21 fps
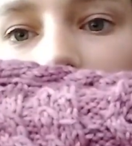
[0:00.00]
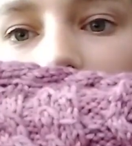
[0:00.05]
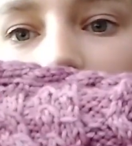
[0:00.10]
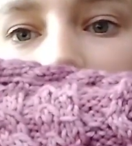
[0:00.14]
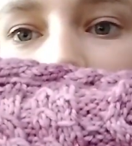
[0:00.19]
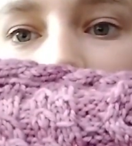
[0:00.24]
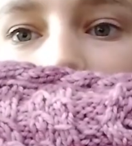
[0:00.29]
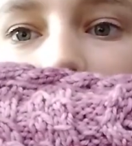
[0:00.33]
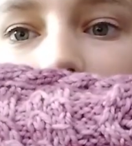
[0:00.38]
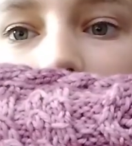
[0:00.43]

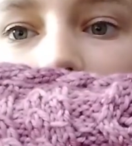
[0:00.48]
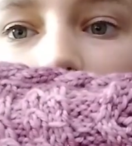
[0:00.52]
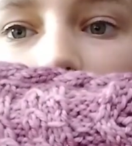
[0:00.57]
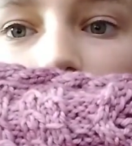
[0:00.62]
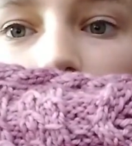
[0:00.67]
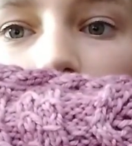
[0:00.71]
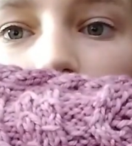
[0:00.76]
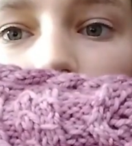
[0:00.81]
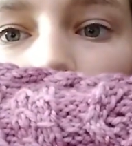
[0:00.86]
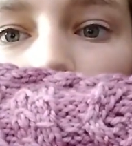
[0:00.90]
This is a
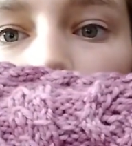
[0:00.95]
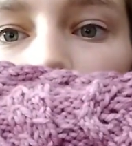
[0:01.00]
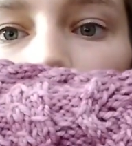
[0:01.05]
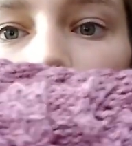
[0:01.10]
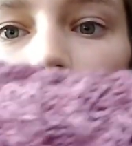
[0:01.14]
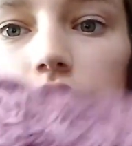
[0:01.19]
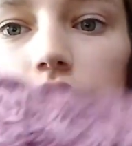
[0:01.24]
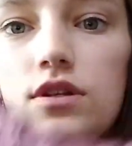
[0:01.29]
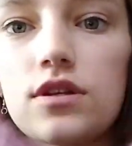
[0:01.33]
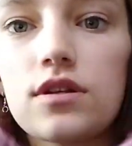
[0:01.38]
separate
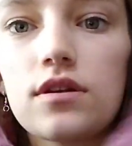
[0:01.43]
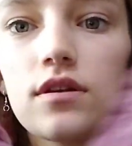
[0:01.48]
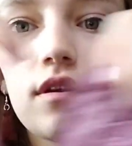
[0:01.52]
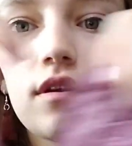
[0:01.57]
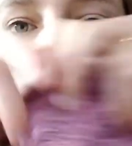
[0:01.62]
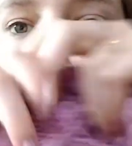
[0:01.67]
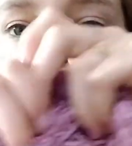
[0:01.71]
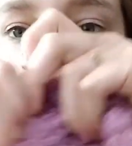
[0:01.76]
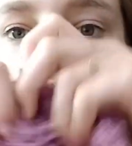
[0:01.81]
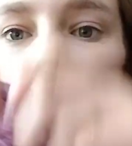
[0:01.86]
chart,
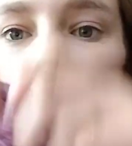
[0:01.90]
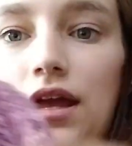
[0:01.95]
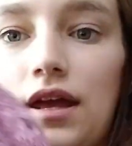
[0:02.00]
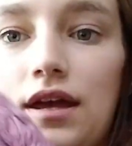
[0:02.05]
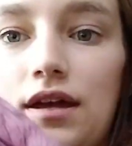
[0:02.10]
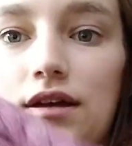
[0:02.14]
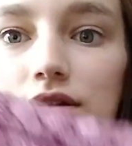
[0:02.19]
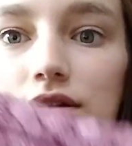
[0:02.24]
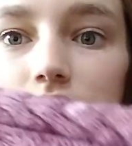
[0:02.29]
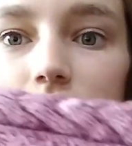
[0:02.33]

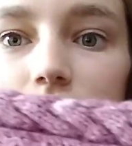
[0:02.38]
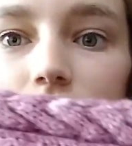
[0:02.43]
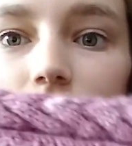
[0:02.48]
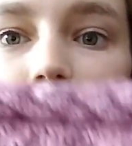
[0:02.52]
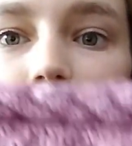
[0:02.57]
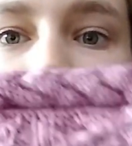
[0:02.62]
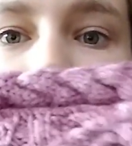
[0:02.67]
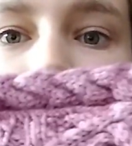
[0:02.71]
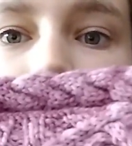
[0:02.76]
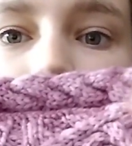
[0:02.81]
and
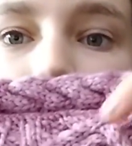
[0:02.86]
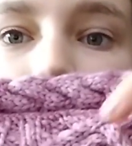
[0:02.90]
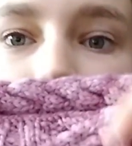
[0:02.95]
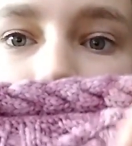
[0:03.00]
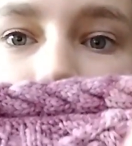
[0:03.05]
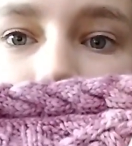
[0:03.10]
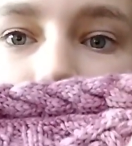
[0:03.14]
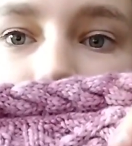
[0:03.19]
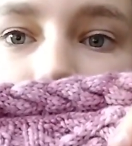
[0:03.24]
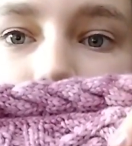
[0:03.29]

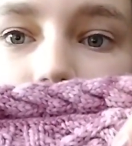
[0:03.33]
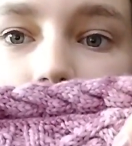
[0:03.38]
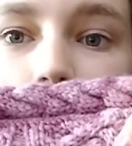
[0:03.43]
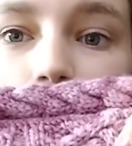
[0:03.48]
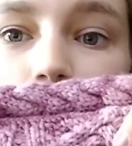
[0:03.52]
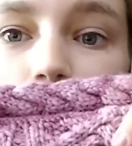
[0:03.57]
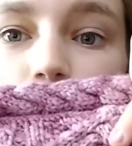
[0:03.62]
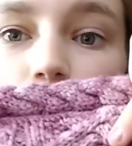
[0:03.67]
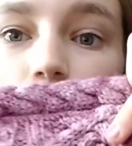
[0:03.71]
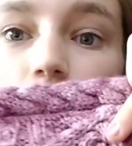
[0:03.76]
this is a
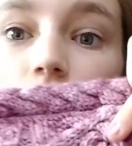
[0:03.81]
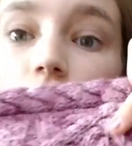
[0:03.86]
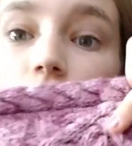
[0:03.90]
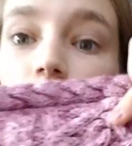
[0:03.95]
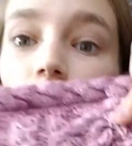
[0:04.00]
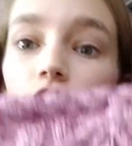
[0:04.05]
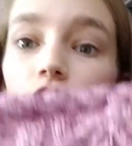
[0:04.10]
separate chart.